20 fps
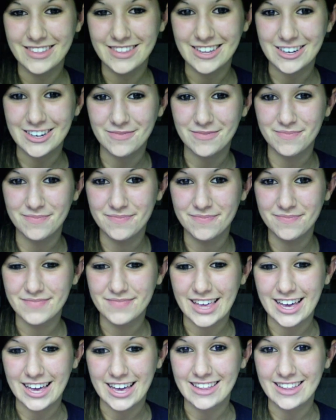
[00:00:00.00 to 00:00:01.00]
They're,
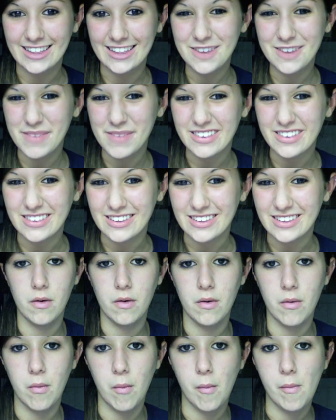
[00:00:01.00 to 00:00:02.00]
yeah, they're amazing.
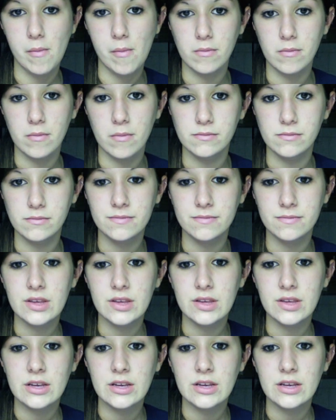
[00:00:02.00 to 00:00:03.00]

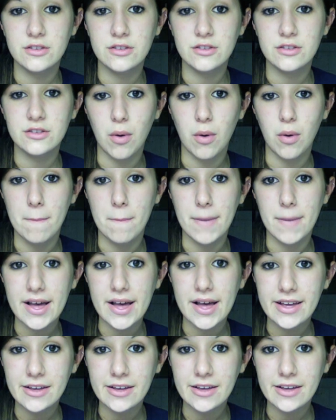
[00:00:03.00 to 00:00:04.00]
So
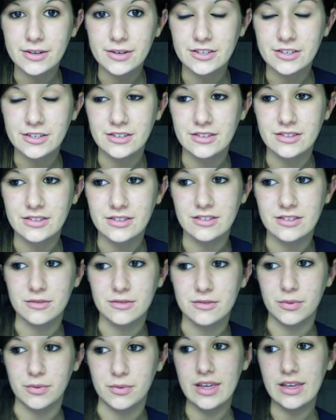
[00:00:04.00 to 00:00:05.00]
my question
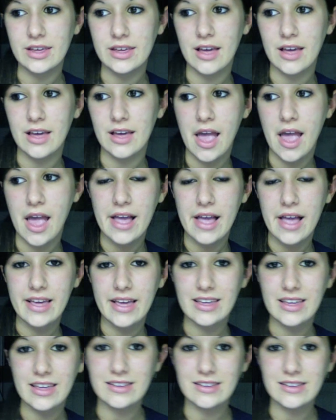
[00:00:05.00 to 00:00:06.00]
this week
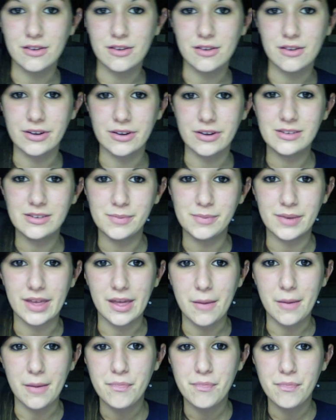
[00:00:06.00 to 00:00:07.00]
is going to
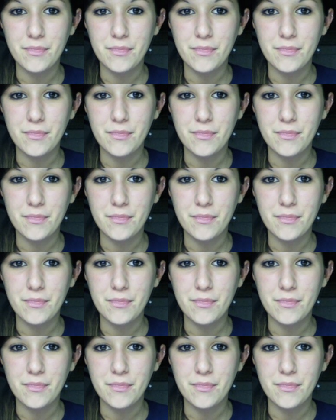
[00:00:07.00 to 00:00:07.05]
be,